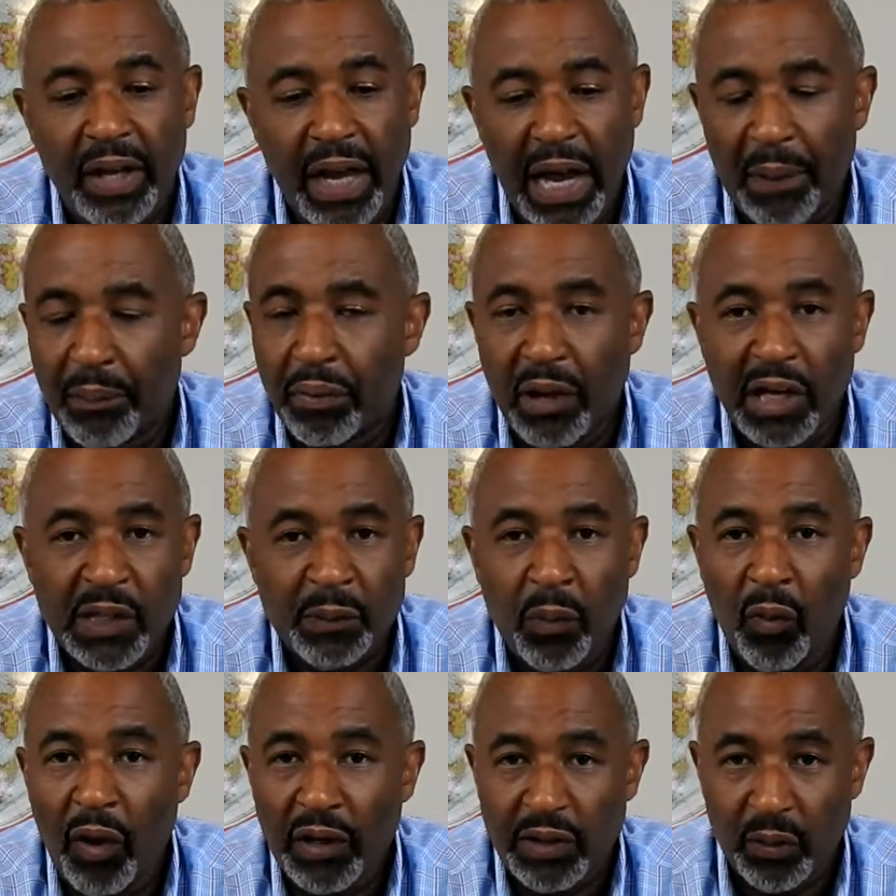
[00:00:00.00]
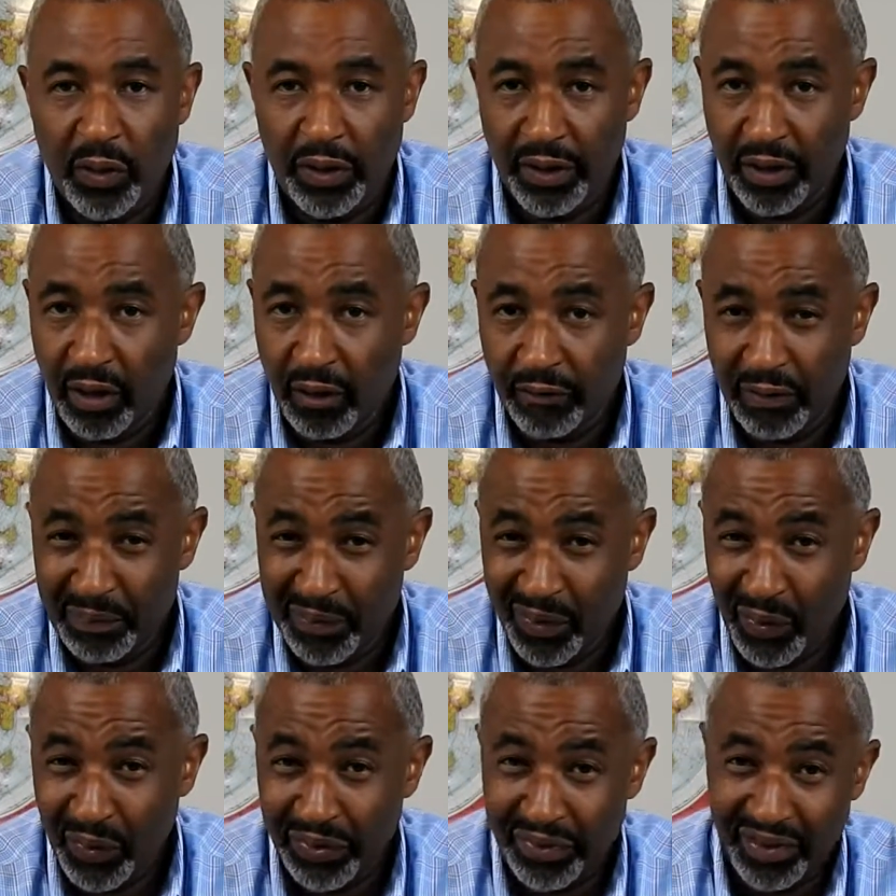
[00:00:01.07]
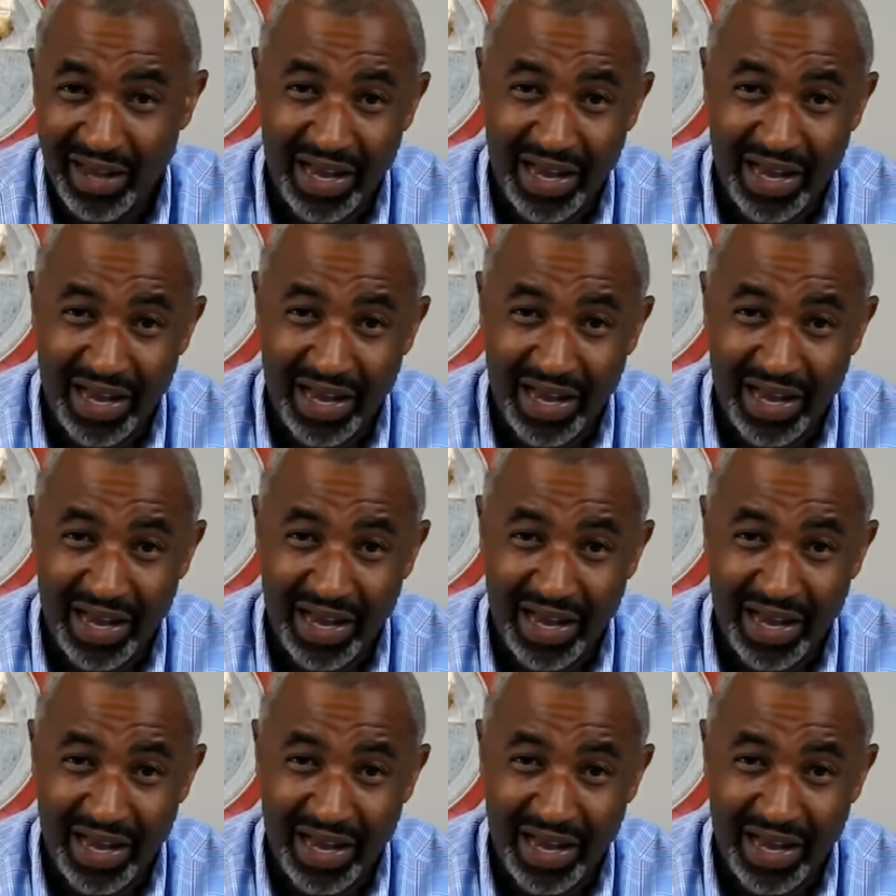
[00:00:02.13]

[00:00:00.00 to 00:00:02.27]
At price points where they are for both,